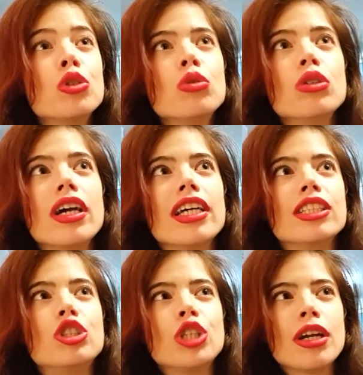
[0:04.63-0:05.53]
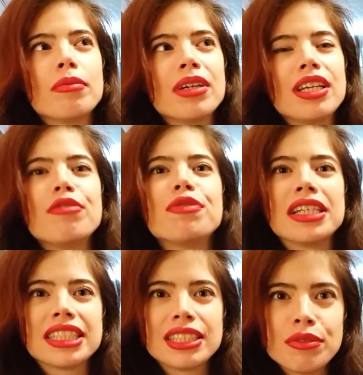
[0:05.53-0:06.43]
to a Germany
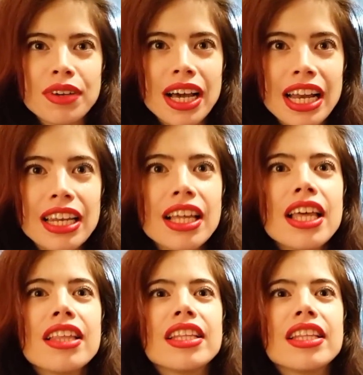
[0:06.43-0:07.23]
festival